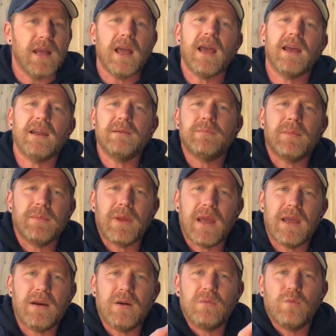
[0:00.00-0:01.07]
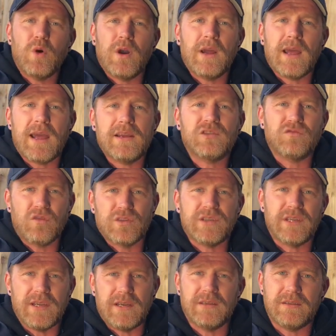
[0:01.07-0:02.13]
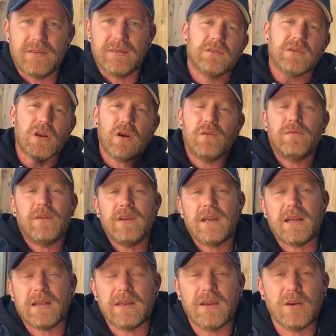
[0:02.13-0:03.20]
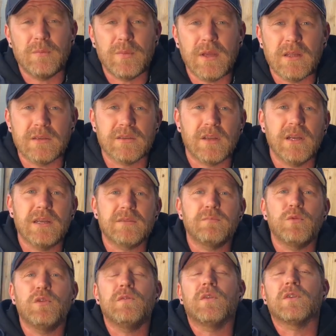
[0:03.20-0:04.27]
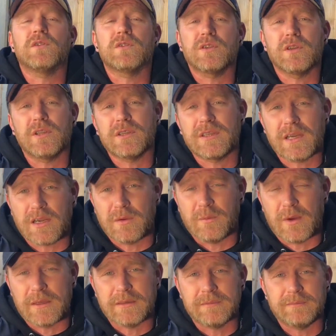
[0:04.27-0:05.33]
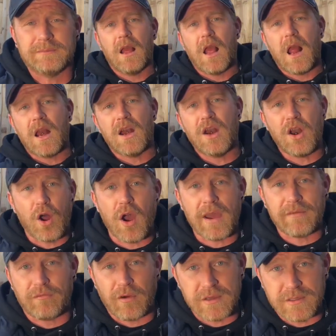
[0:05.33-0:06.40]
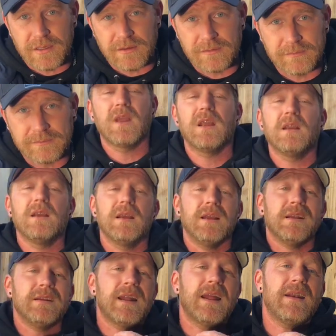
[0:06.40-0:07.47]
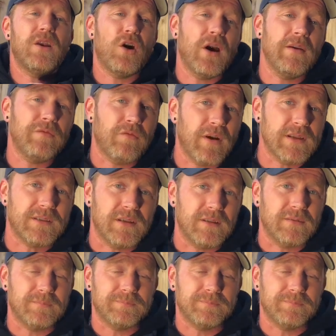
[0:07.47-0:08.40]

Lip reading: And what hash rosin is. So hopefully that can help you. So let's move on to the second one, live resin. Now live resin,